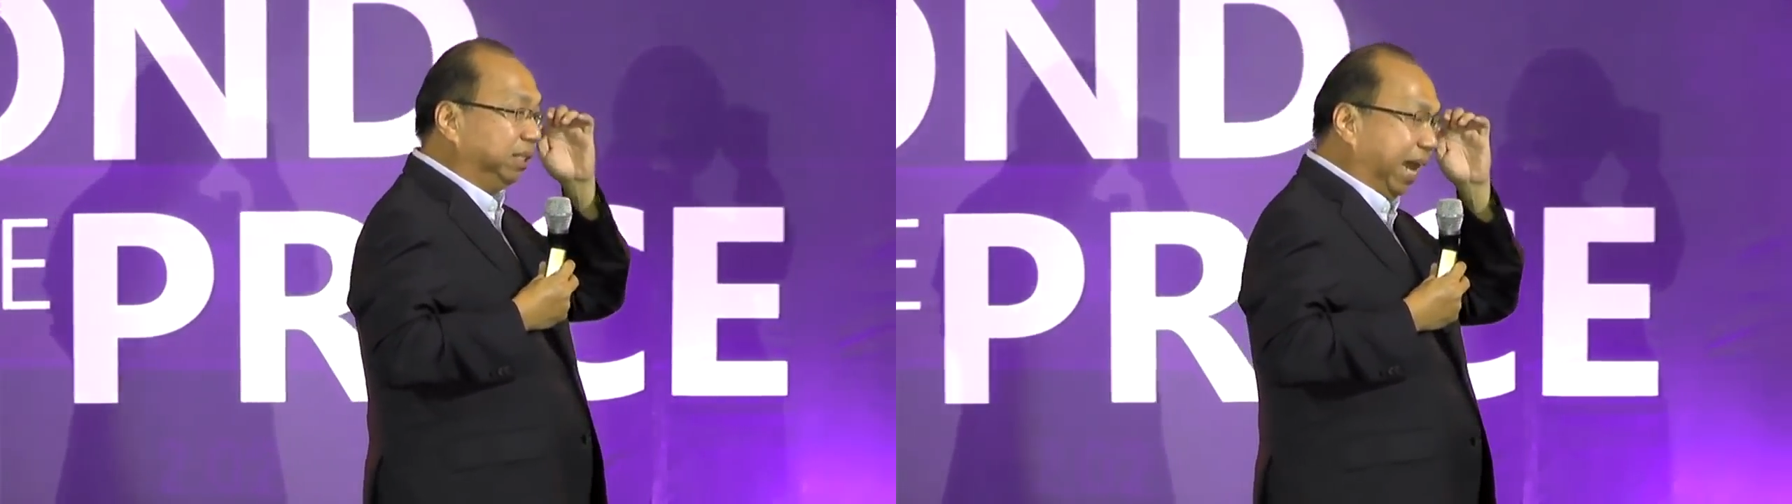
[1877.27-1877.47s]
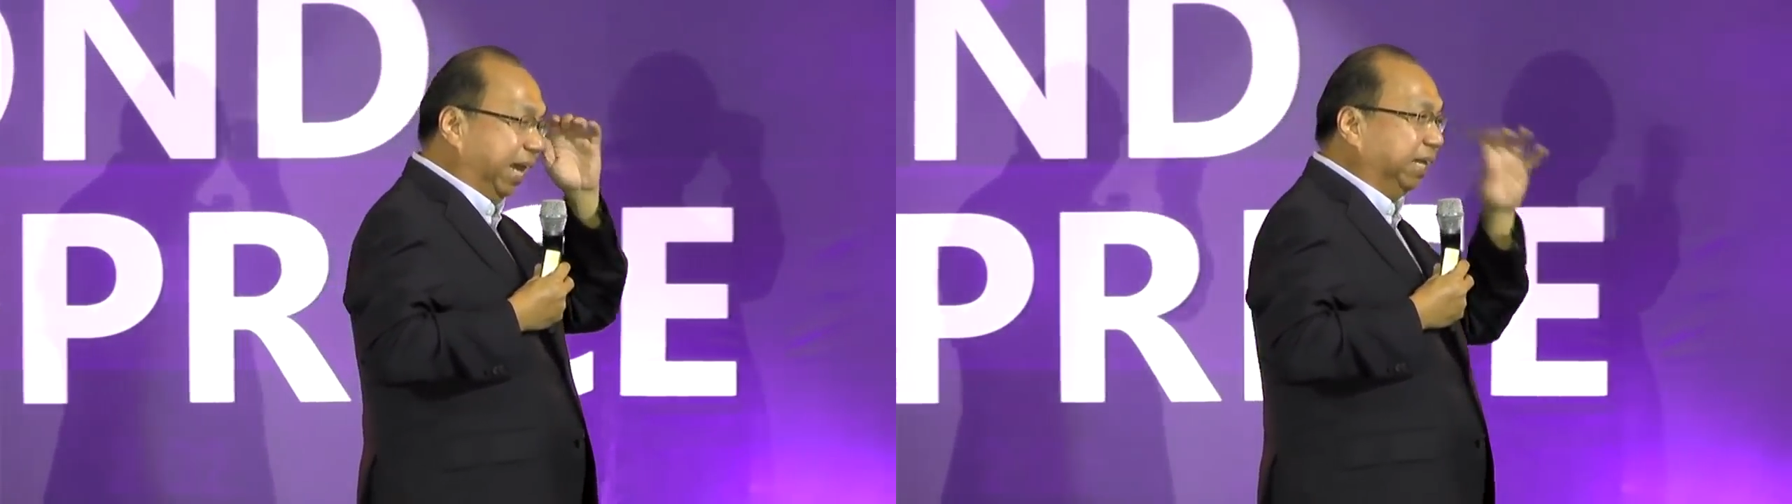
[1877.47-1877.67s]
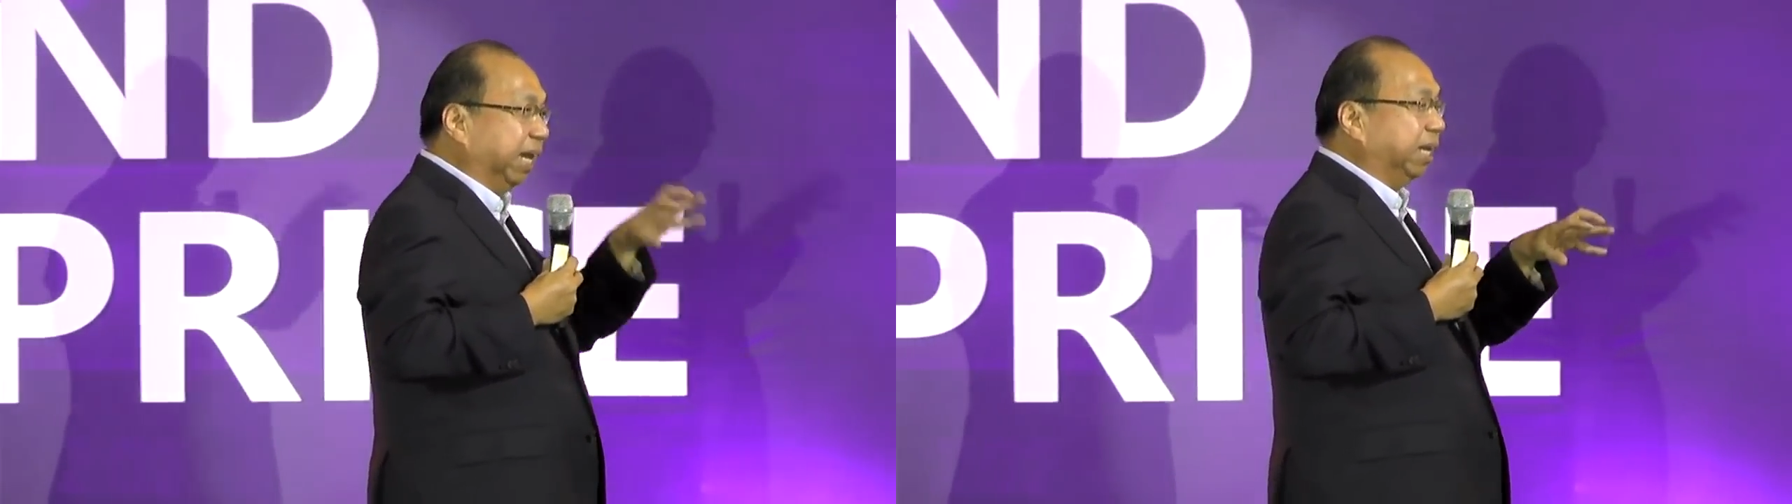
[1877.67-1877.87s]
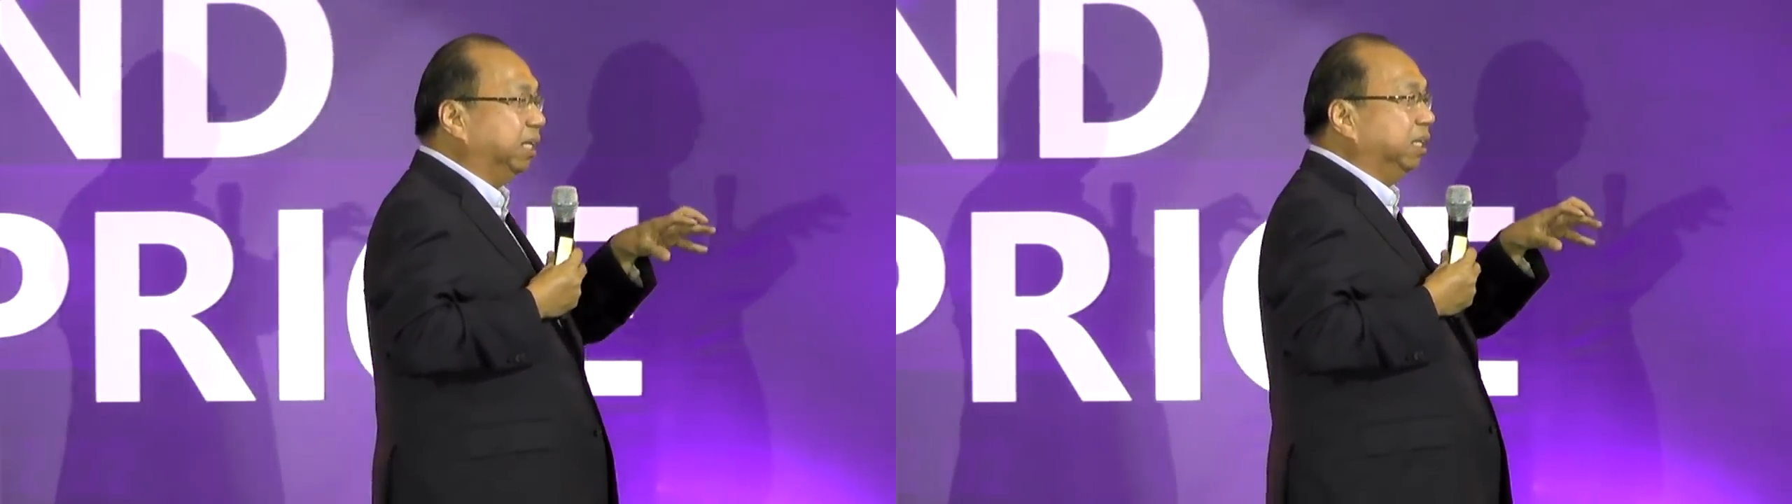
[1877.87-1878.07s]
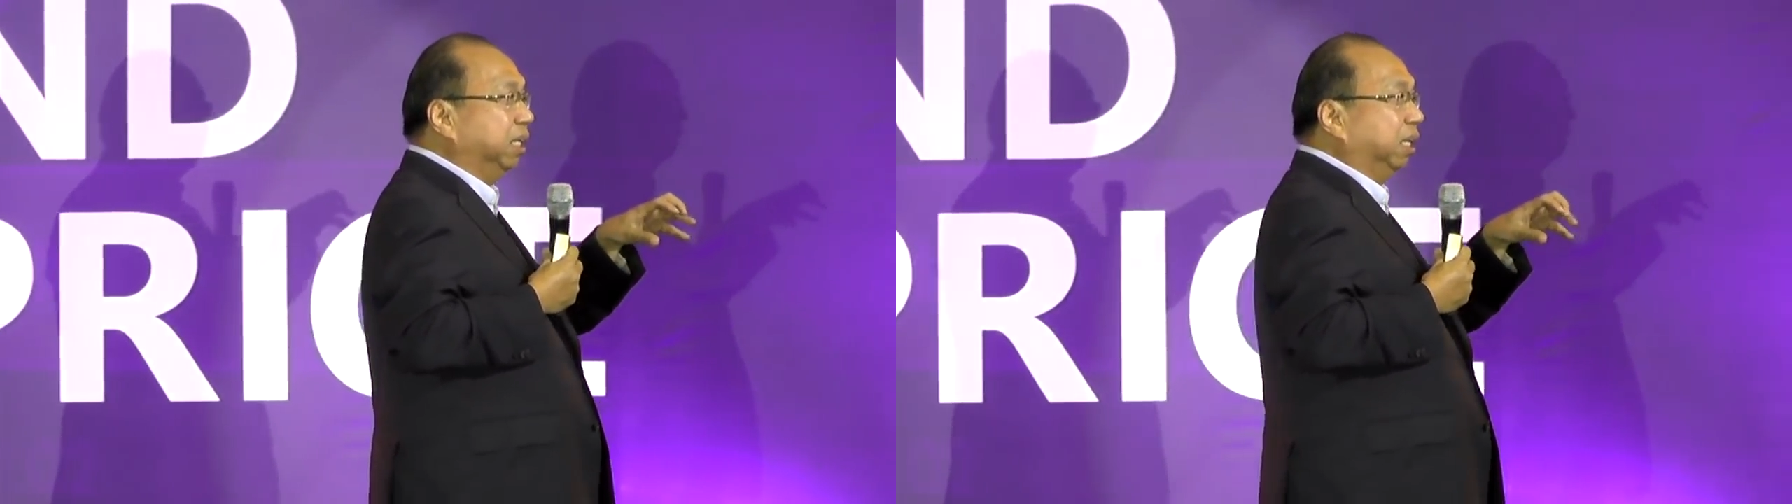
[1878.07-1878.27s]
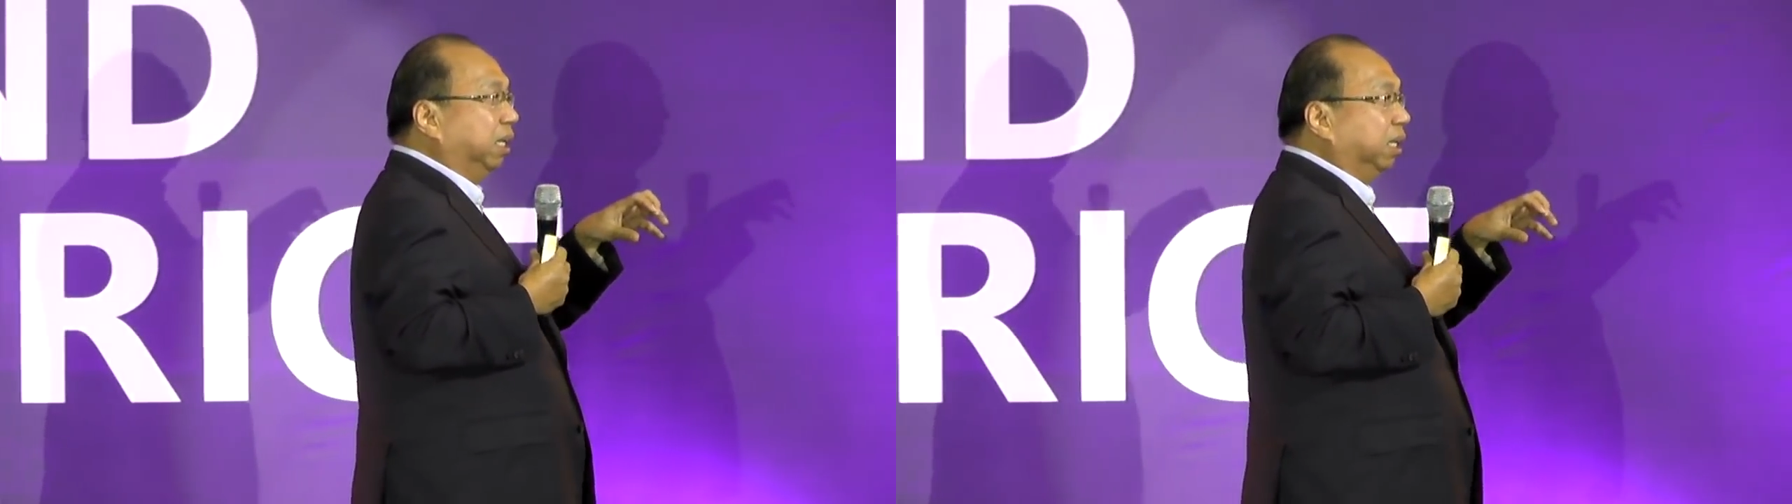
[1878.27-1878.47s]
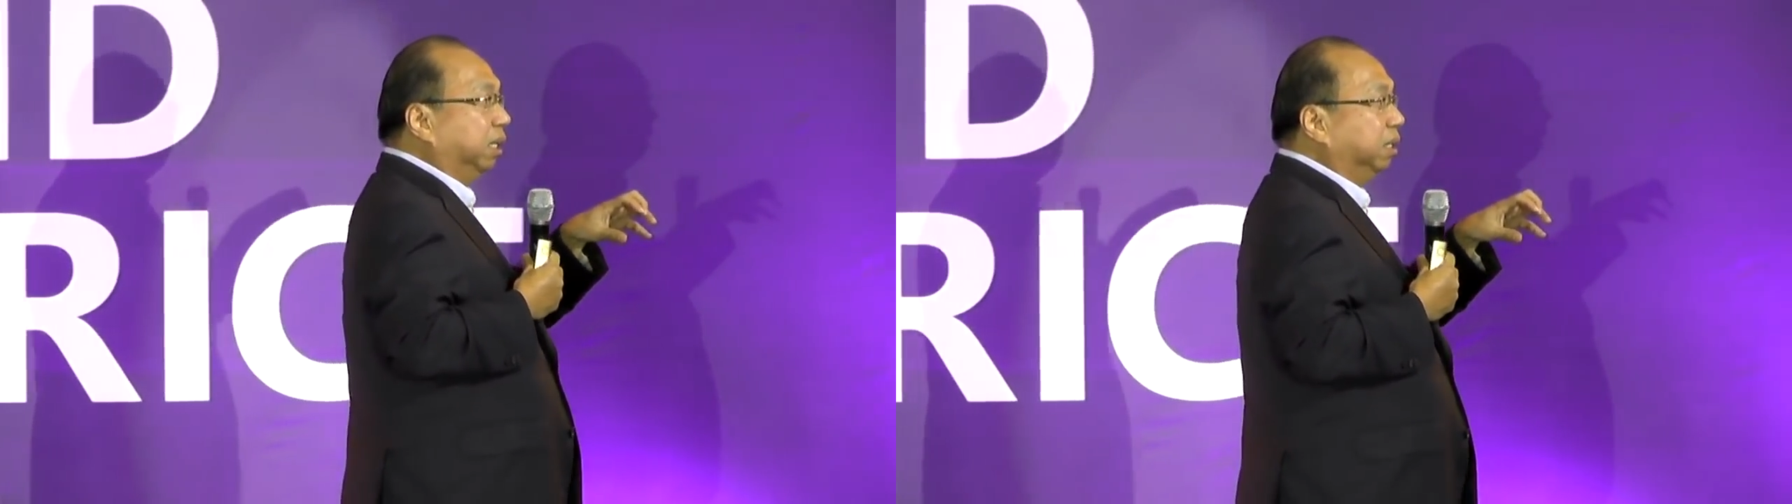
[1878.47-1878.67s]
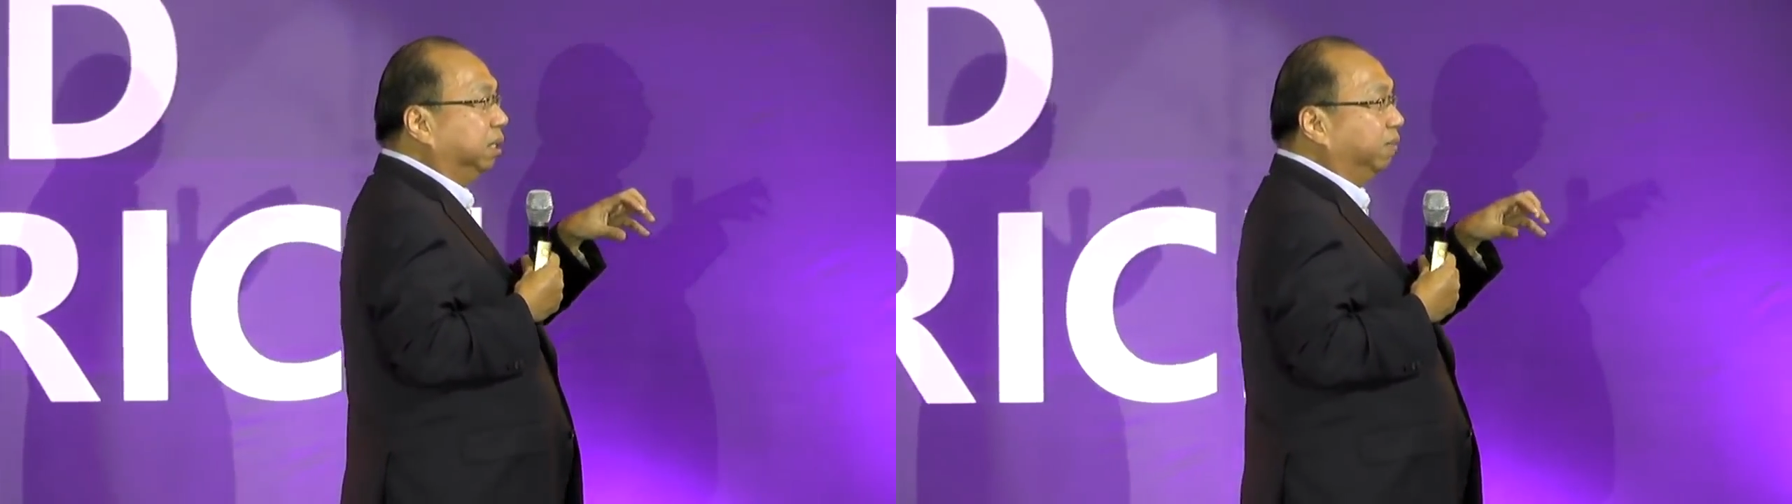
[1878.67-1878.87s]
Canada,
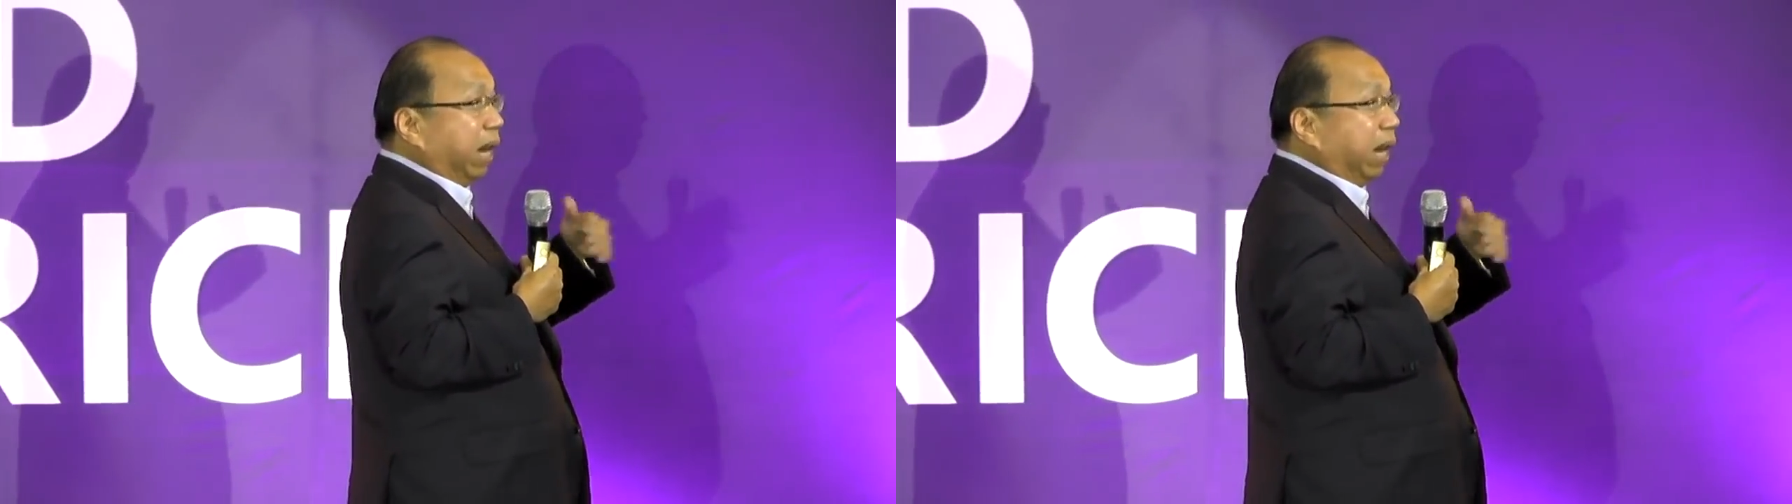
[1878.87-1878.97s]
in